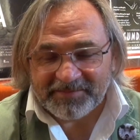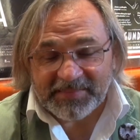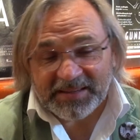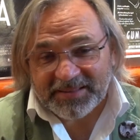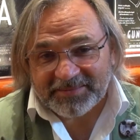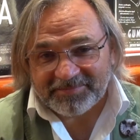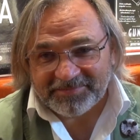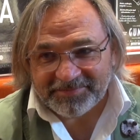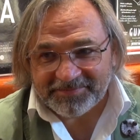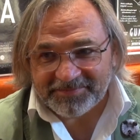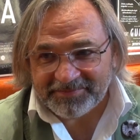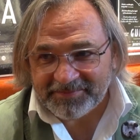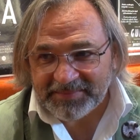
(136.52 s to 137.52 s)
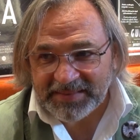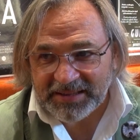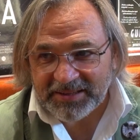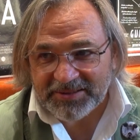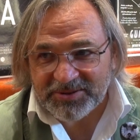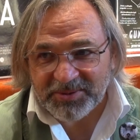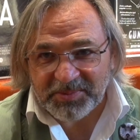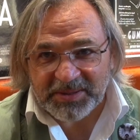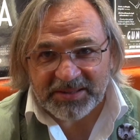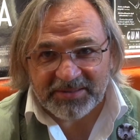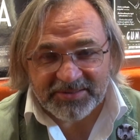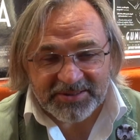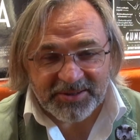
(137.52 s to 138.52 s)
Yeah, there is no
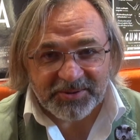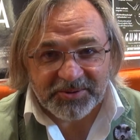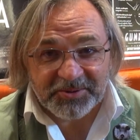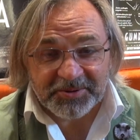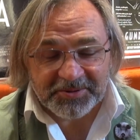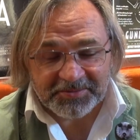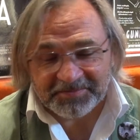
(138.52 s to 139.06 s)
bad without good.